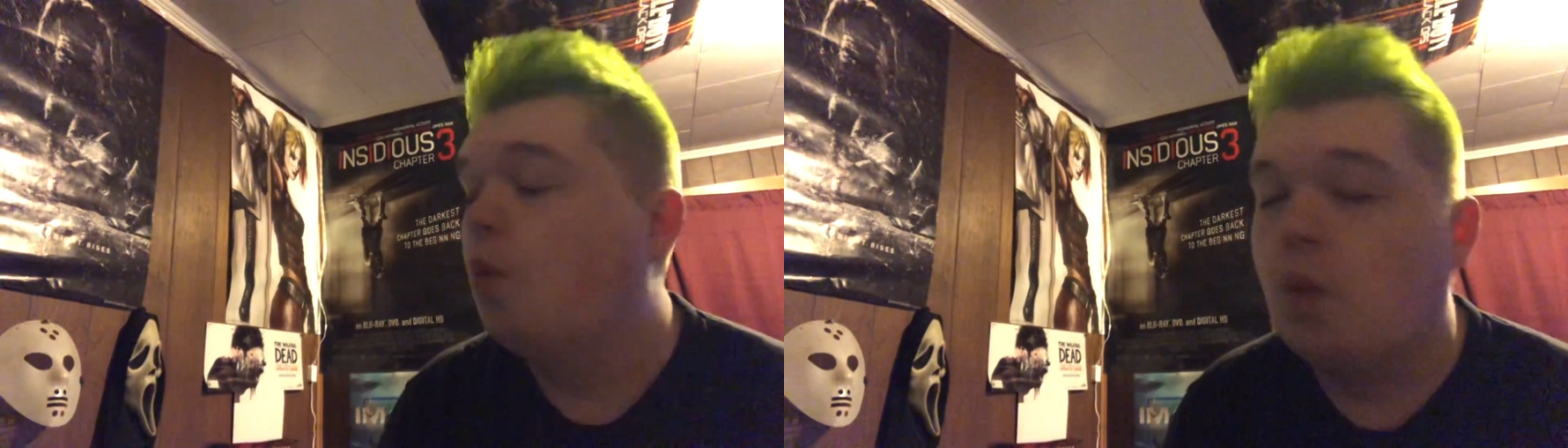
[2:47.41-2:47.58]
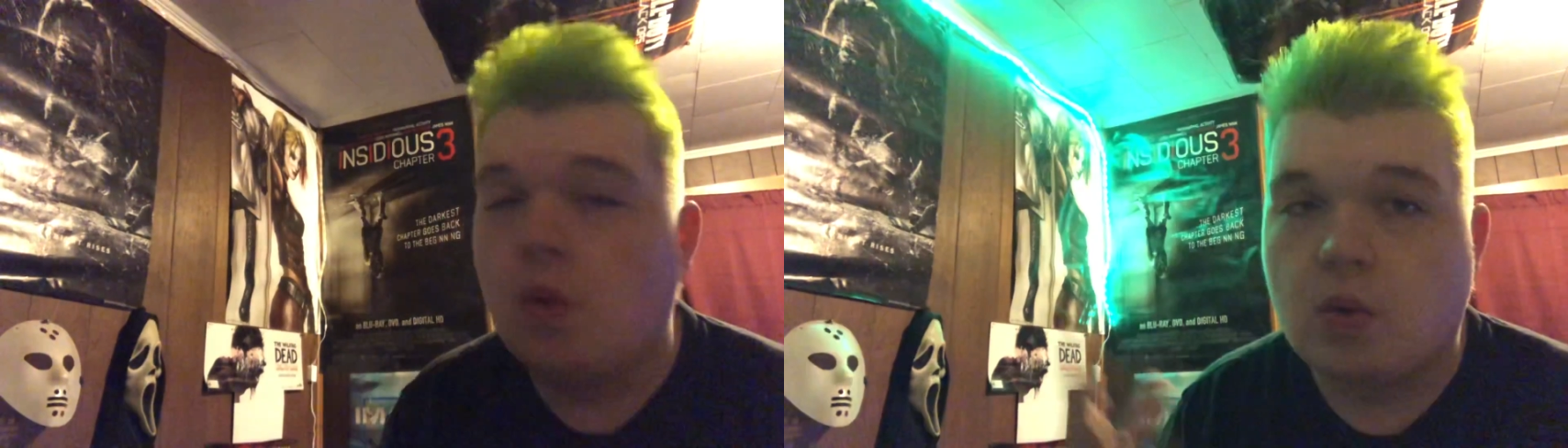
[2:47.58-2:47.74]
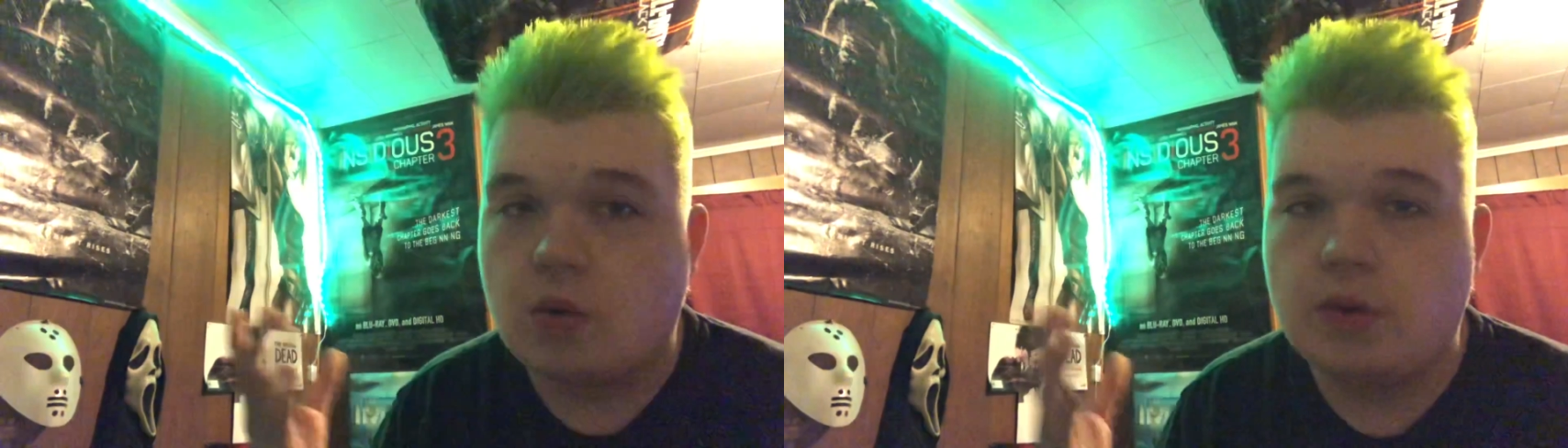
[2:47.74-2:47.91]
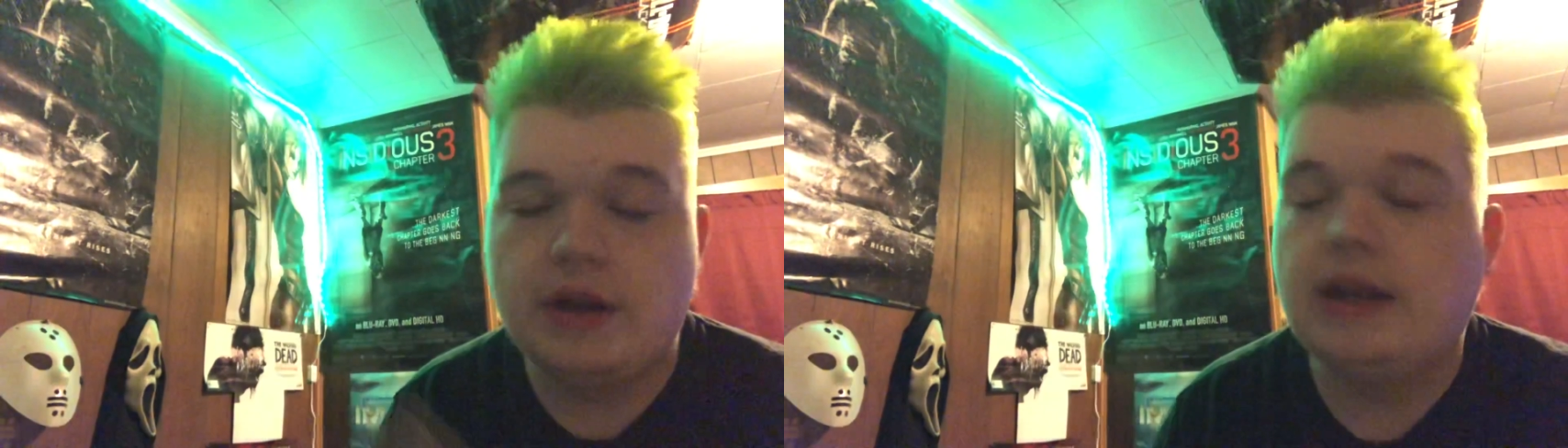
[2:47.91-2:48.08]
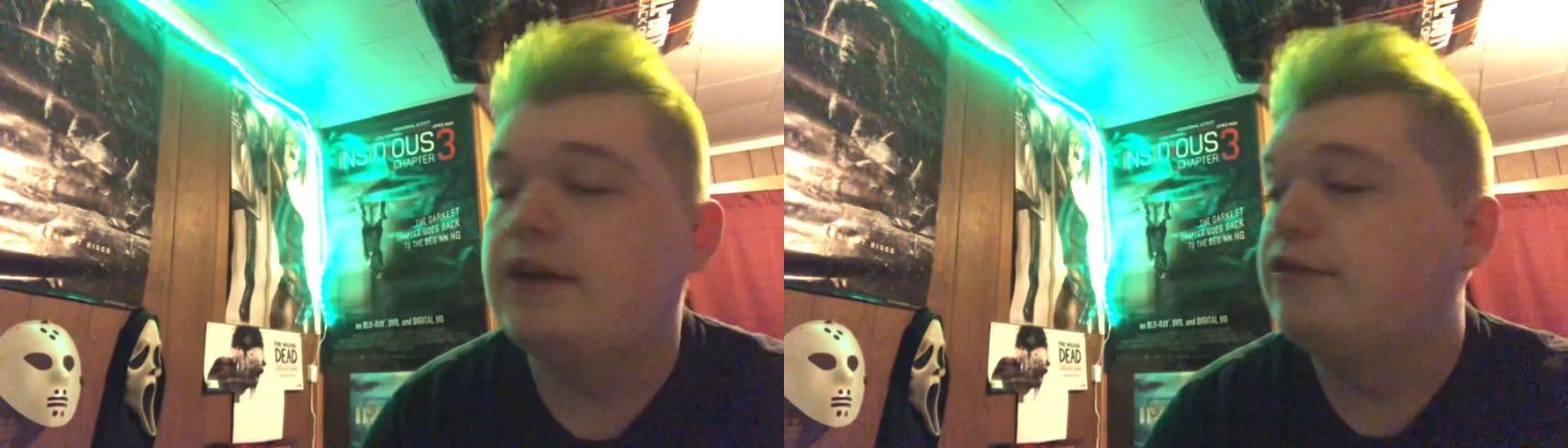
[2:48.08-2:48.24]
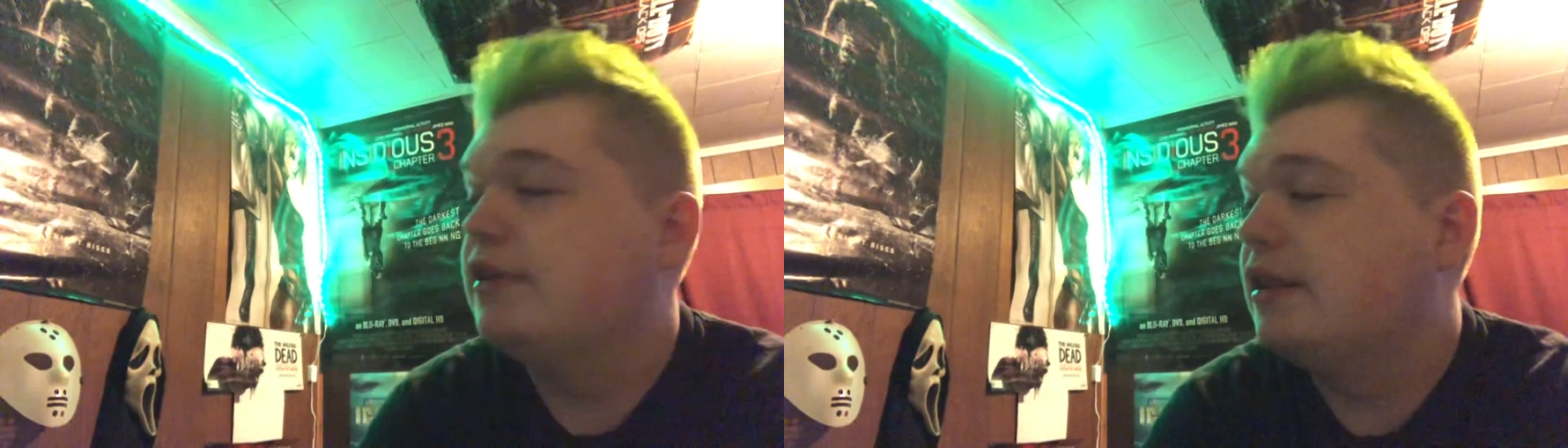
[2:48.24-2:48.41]
worn and
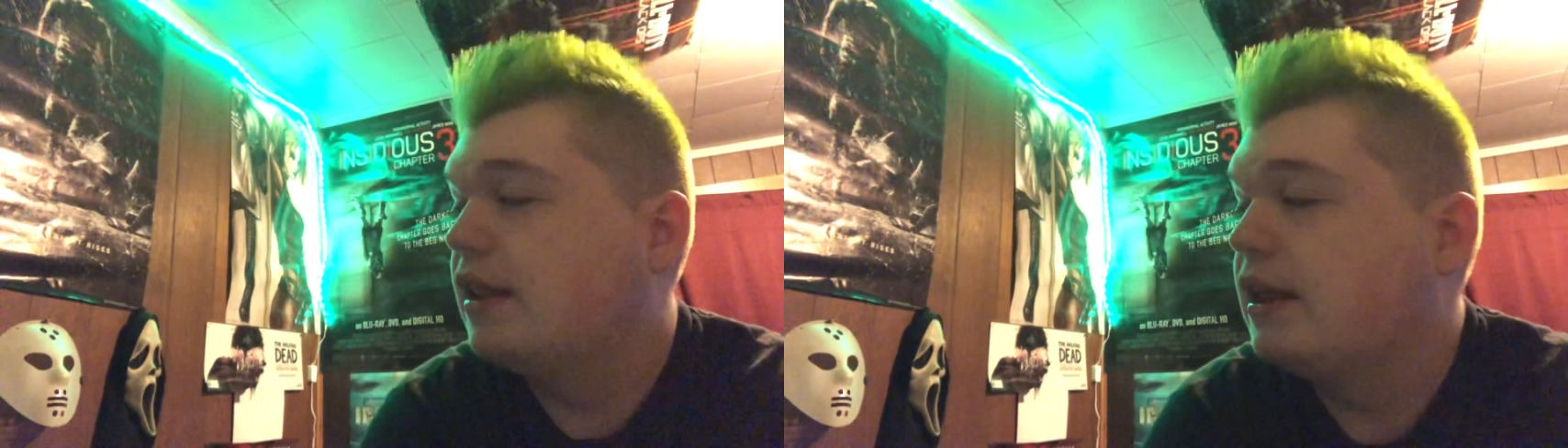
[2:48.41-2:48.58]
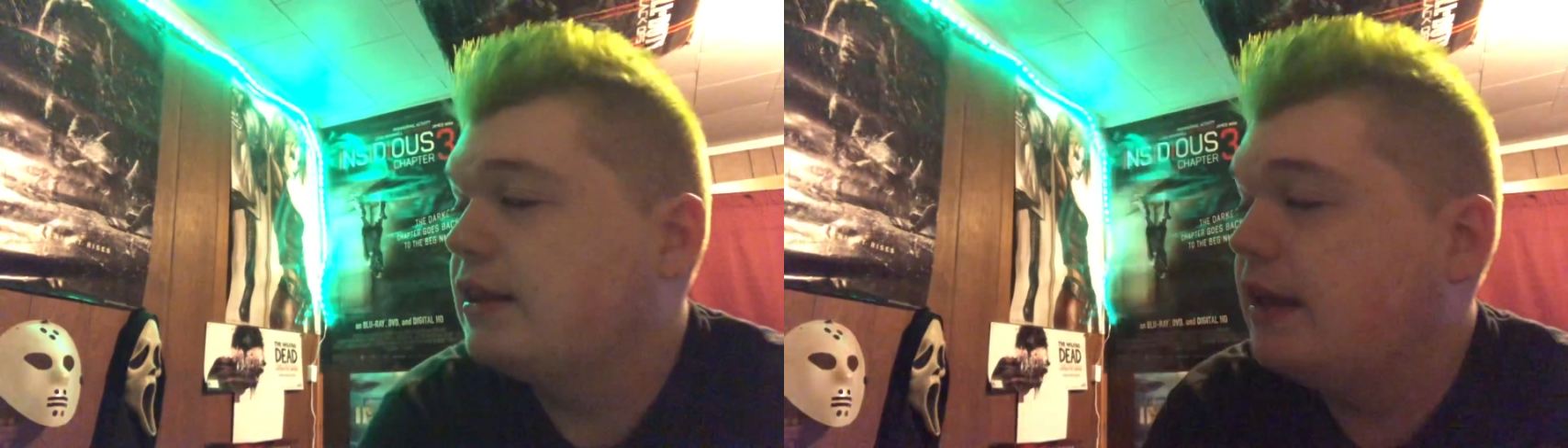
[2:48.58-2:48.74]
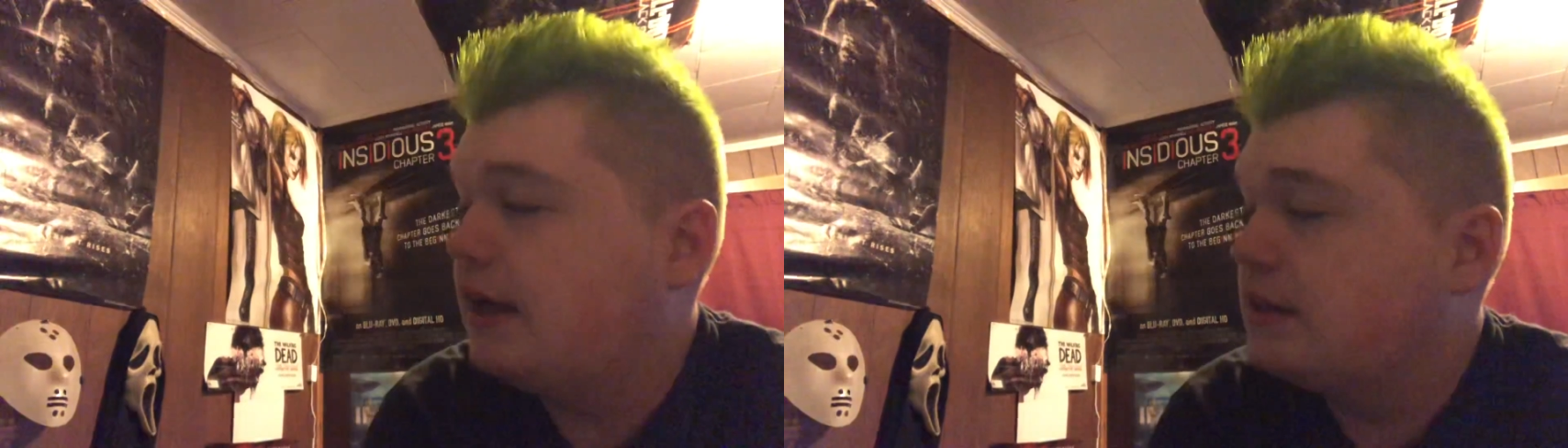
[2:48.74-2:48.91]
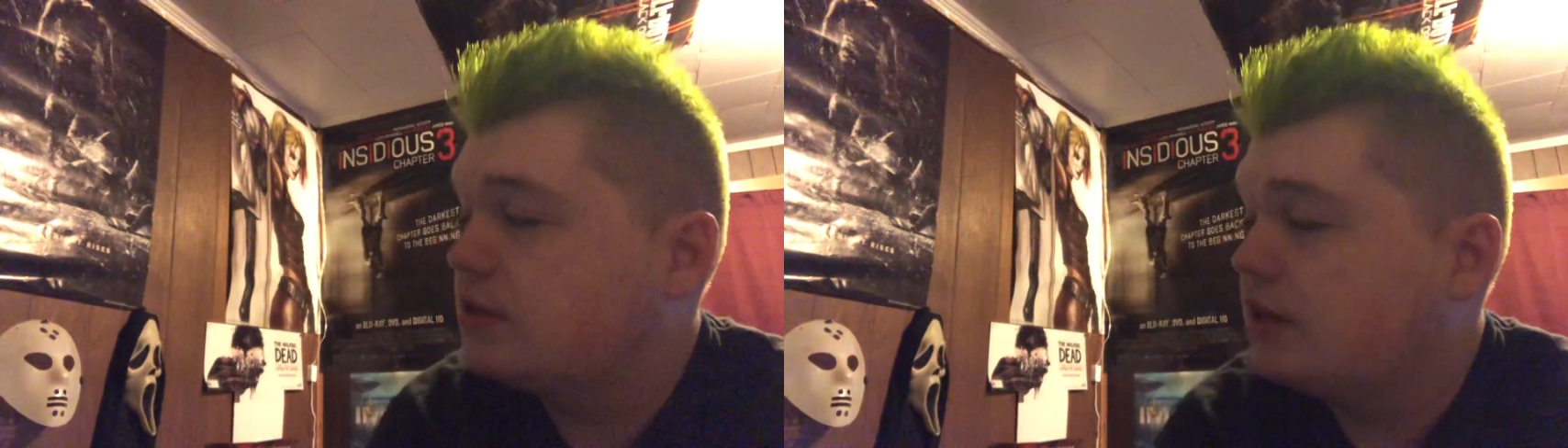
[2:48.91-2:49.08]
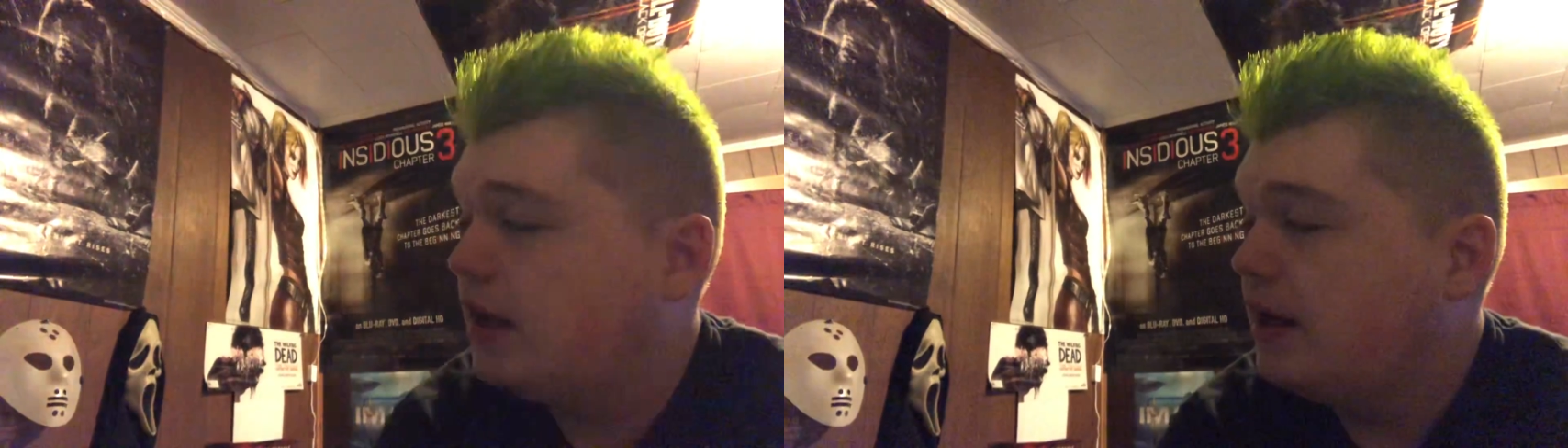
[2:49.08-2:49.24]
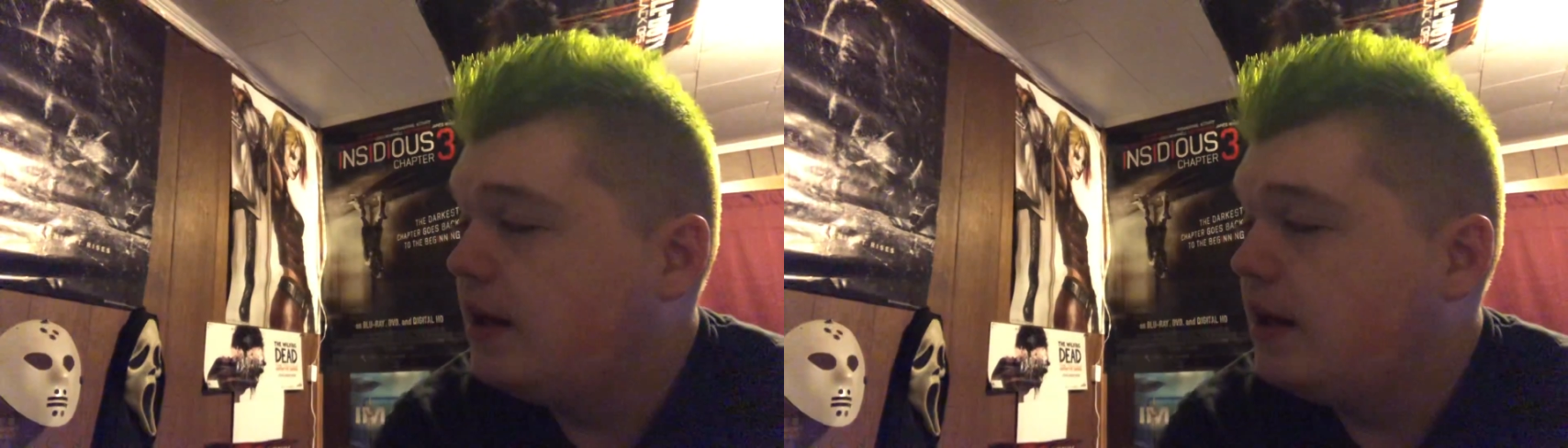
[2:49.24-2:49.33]
everything like that. So yeah.